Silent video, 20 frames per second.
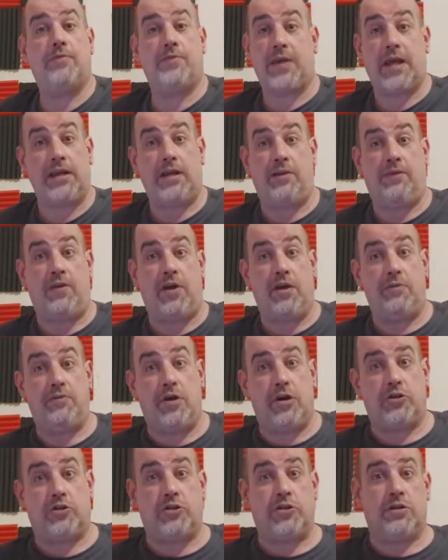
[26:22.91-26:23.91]
thank you very
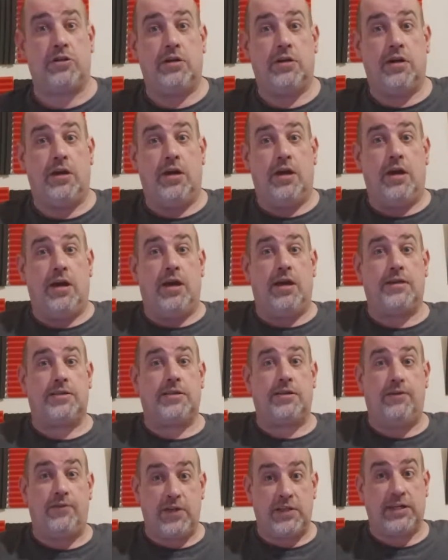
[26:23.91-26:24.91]
much.
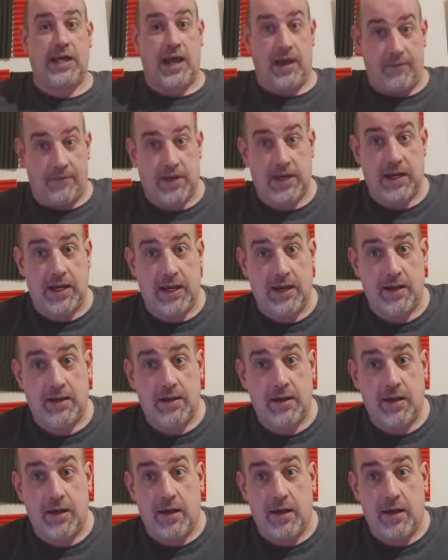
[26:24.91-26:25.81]
It's lovely to have you here.